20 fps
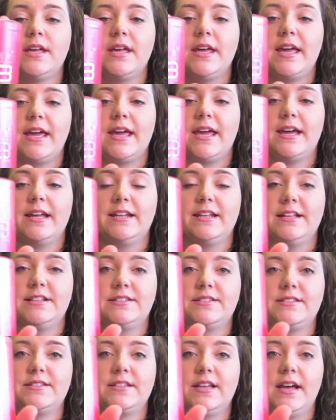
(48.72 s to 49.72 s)
and
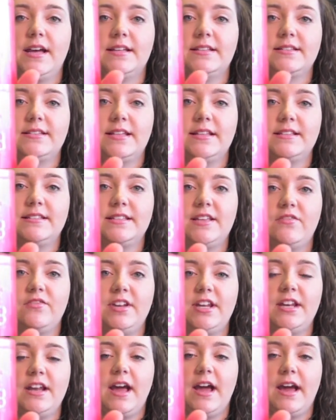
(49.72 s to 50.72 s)
it's Skin
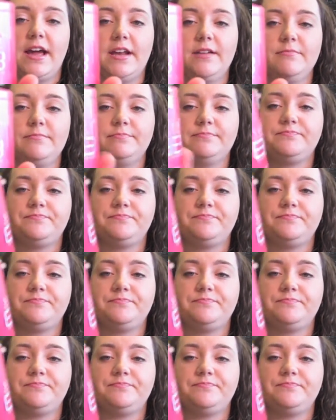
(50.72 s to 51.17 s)
79.